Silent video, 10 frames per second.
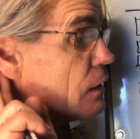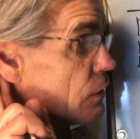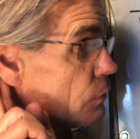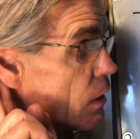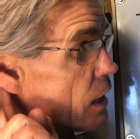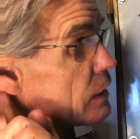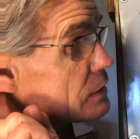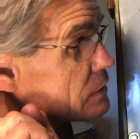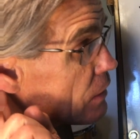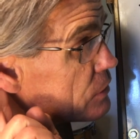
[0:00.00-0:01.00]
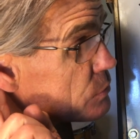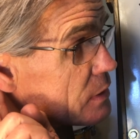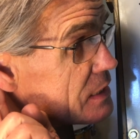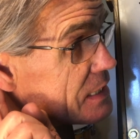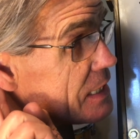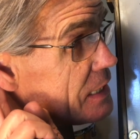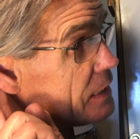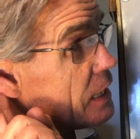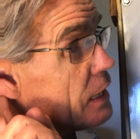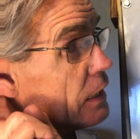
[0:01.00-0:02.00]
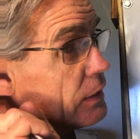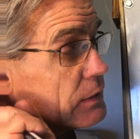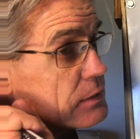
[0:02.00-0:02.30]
You're right, it starts with a Z, and it's